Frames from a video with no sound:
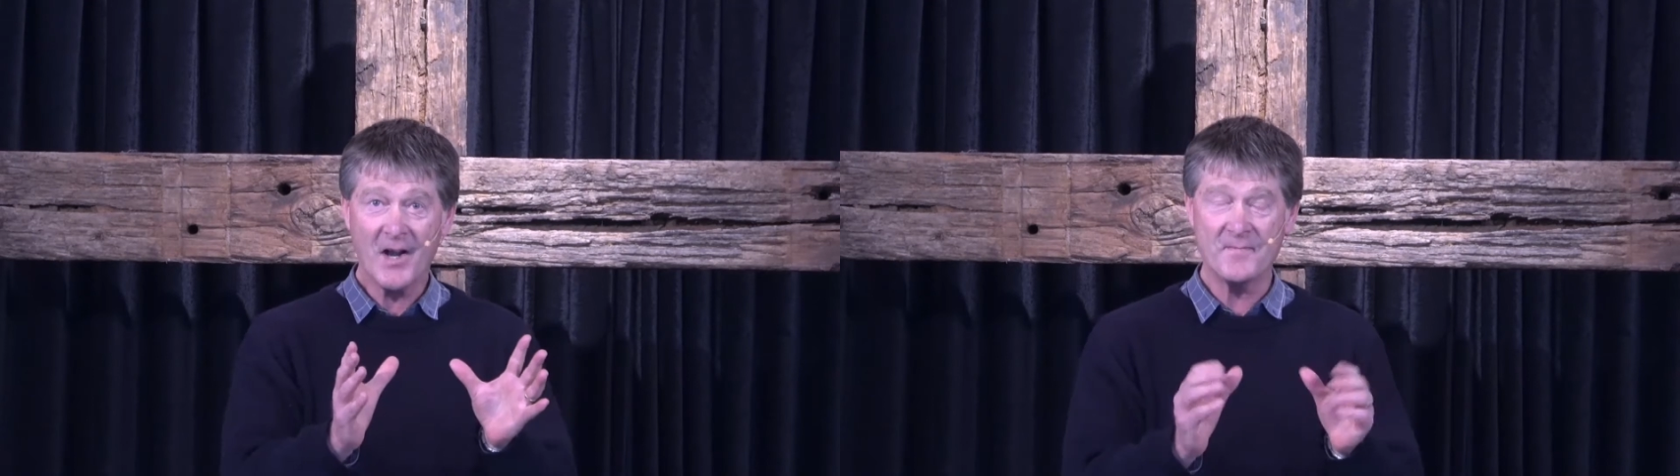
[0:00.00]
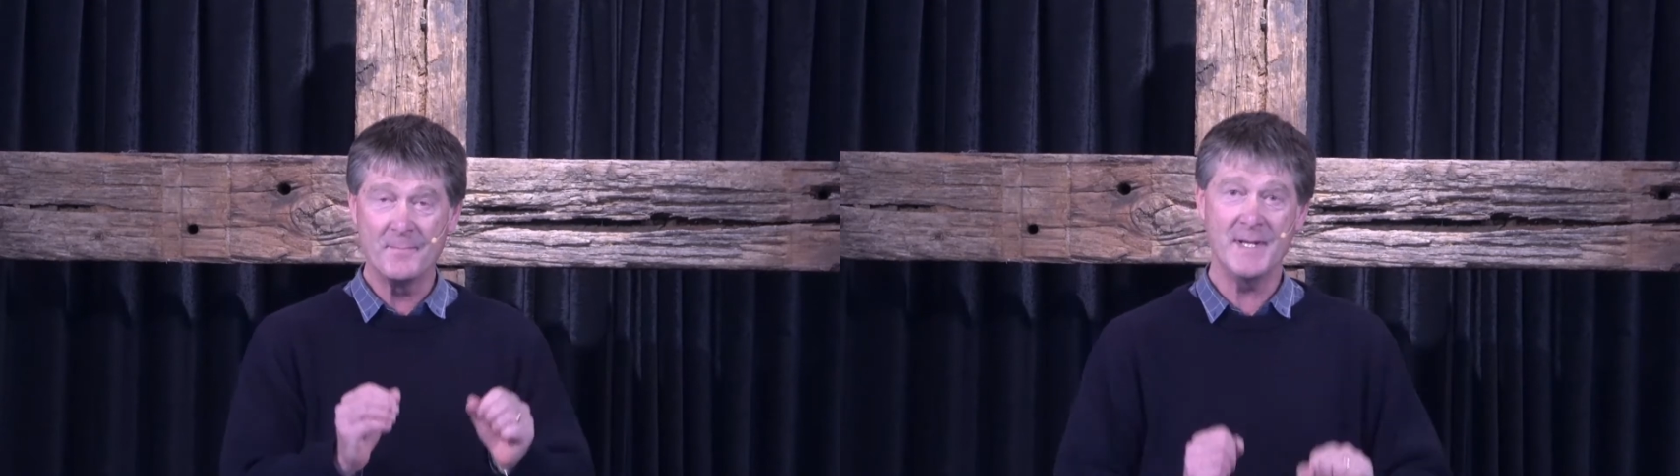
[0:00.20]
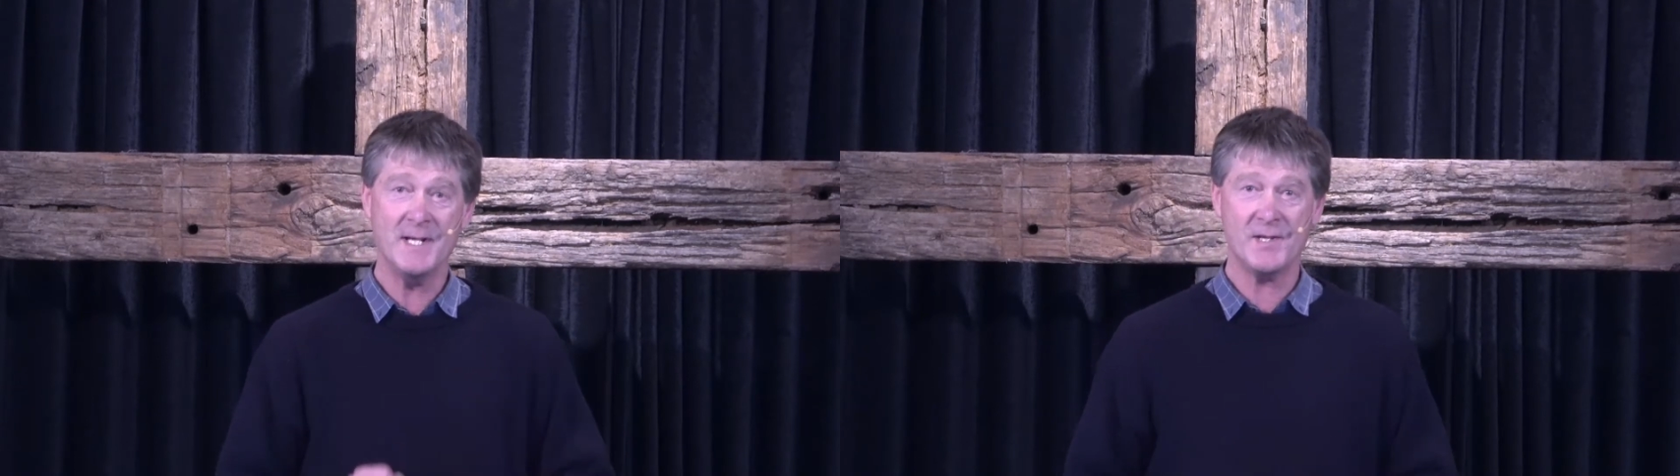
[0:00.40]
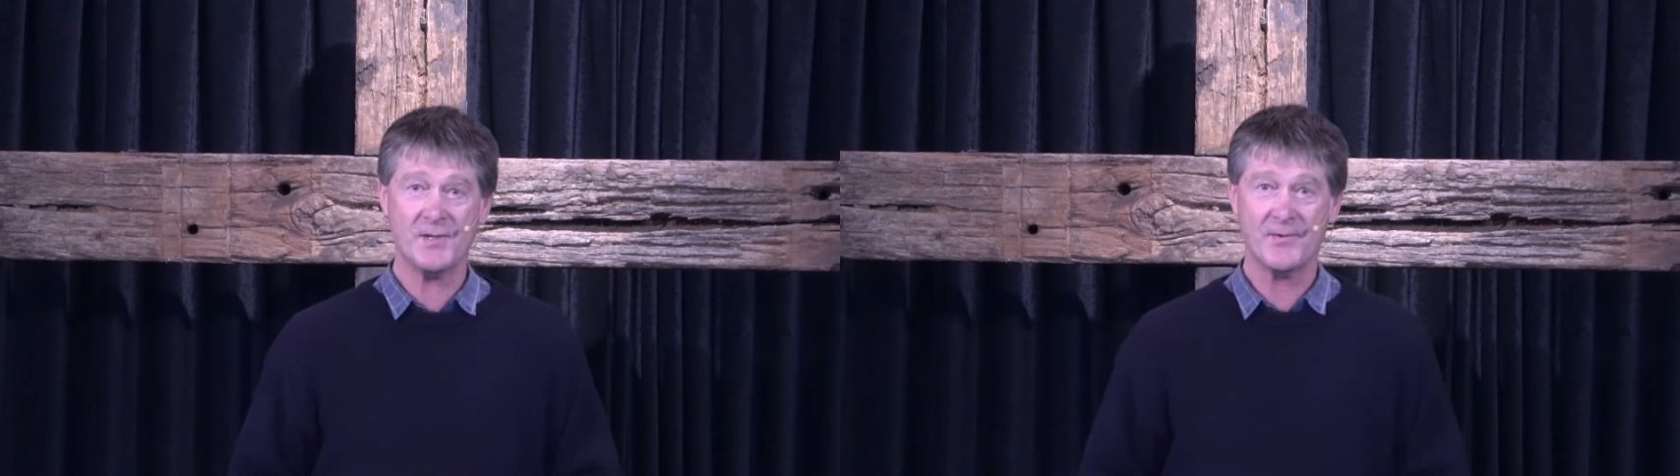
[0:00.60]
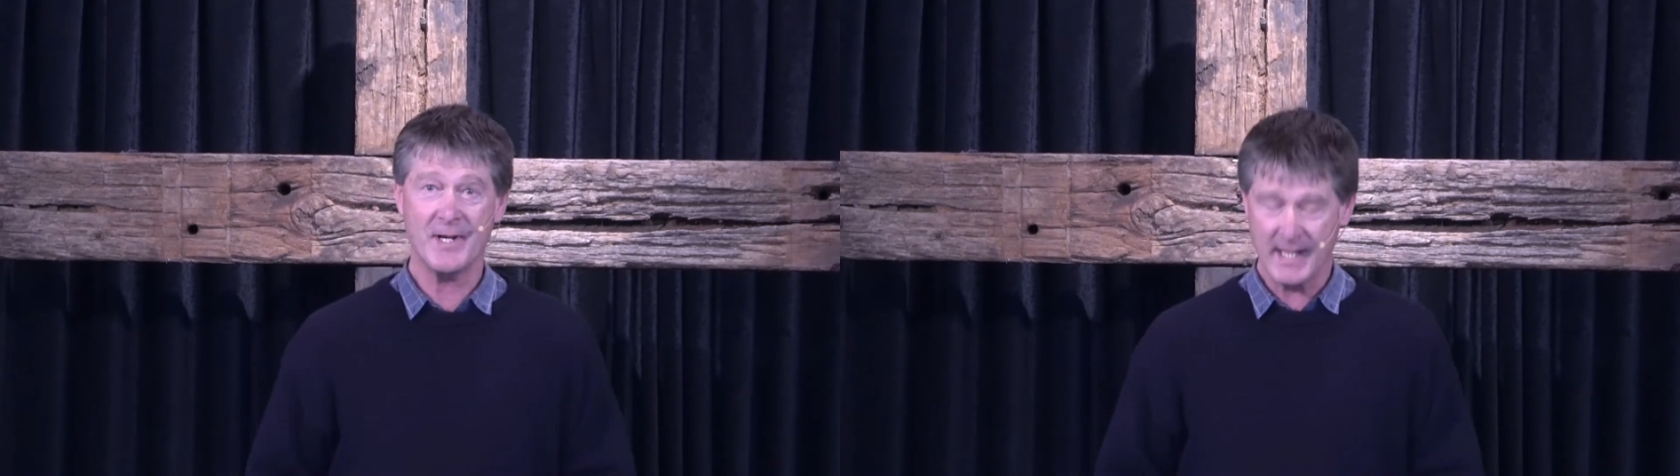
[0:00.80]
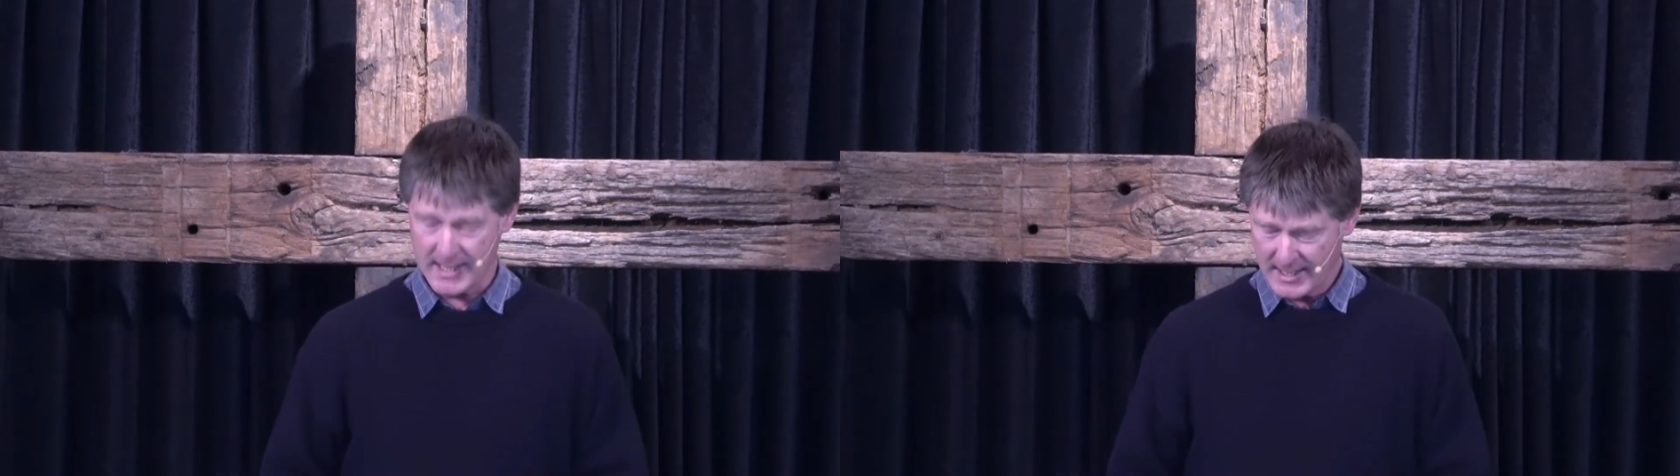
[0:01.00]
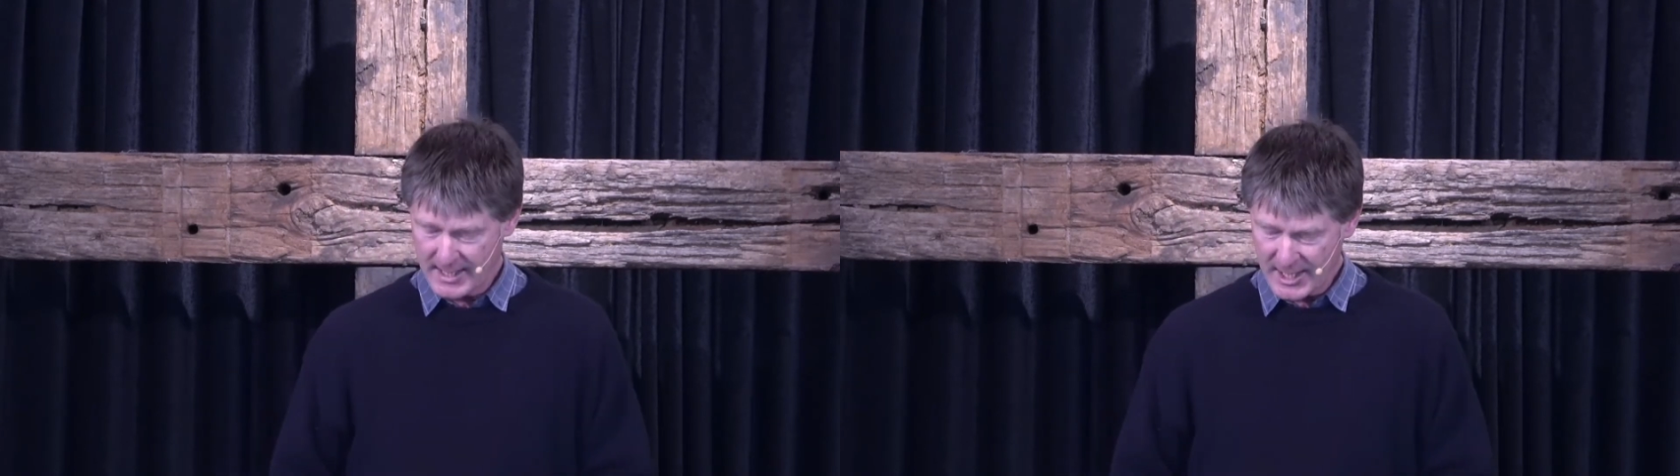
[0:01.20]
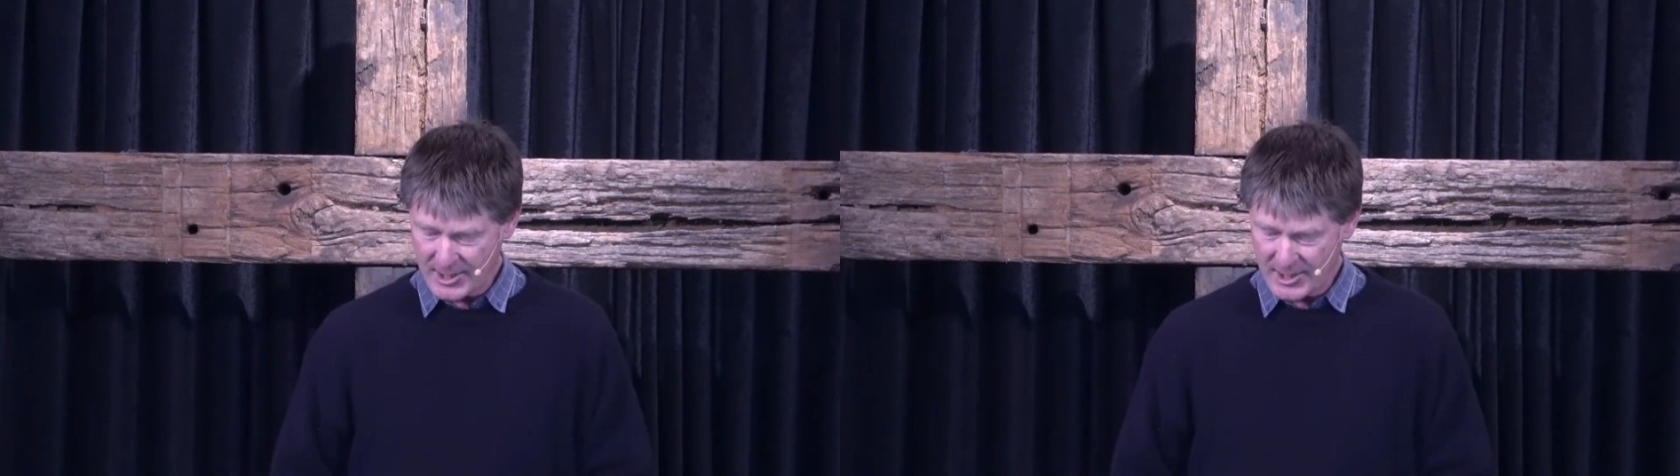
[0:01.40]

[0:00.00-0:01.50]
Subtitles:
of ministry